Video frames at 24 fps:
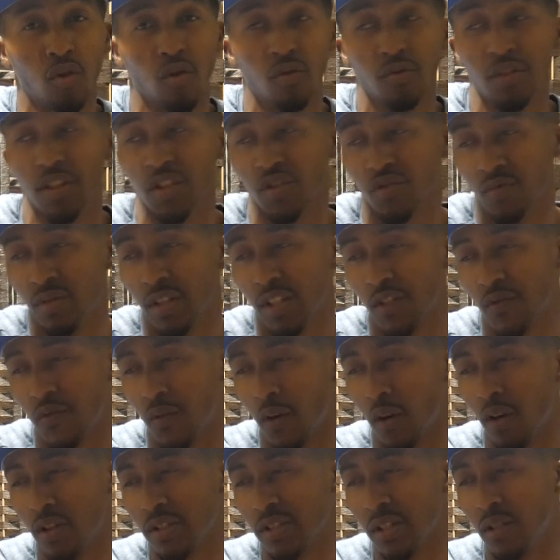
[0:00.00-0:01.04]
on this one as
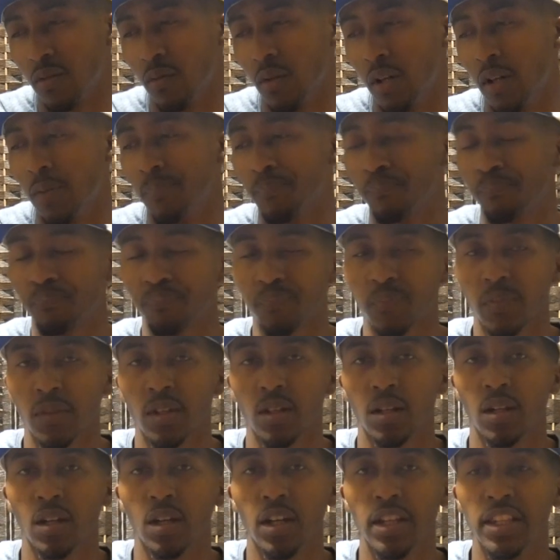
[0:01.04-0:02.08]
far as
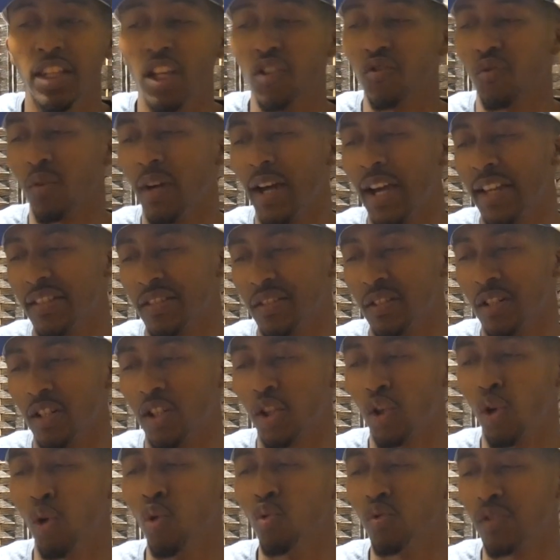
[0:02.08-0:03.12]
this one has an
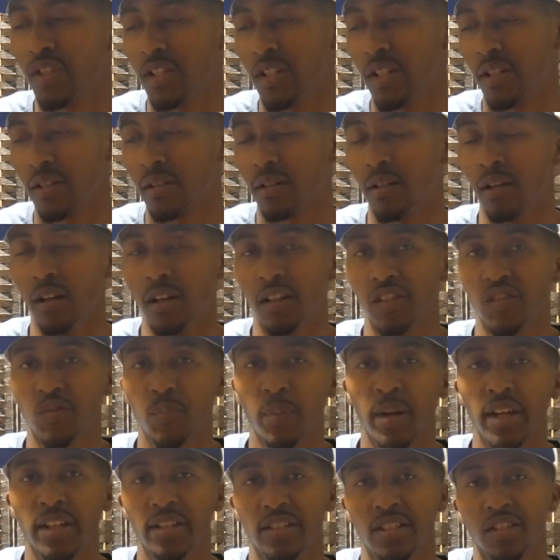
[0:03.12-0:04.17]
acoustic
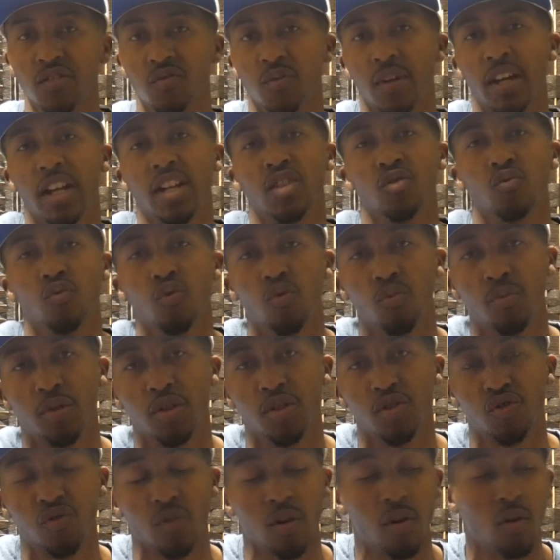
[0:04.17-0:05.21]
space. This one has room
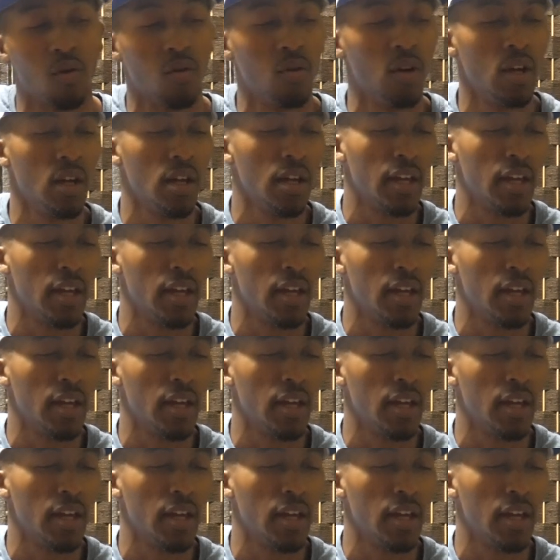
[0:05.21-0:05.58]
control.